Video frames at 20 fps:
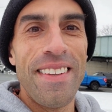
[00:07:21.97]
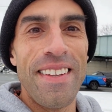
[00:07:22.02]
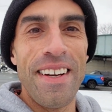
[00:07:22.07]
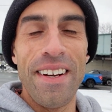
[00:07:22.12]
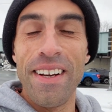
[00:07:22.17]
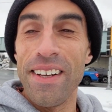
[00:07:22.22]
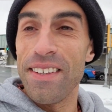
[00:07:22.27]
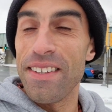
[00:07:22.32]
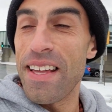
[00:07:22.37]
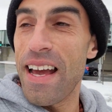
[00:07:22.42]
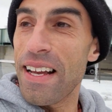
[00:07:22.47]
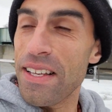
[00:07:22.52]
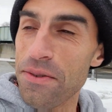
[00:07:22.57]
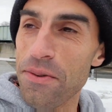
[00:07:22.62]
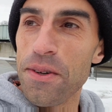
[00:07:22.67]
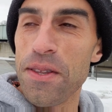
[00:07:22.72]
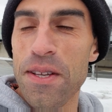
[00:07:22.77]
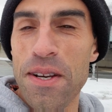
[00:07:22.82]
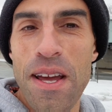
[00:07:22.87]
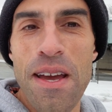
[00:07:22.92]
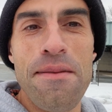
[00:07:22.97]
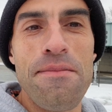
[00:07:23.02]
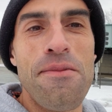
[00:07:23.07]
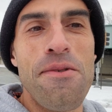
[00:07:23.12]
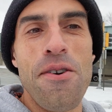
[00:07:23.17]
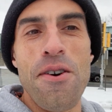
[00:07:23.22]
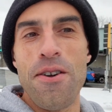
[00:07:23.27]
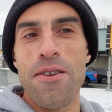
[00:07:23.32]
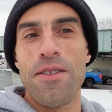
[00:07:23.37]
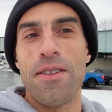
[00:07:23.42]
there, that's where the name
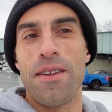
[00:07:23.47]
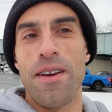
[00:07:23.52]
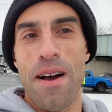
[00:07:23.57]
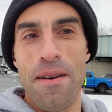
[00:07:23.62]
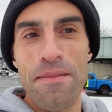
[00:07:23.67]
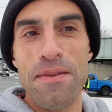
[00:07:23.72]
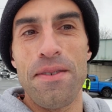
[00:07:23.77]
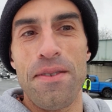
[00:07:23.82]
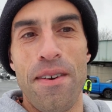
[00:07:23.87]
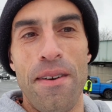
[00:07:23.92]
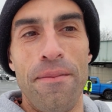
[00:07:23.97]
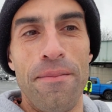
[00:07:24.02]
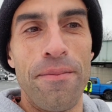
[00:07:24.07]
Worth comes from.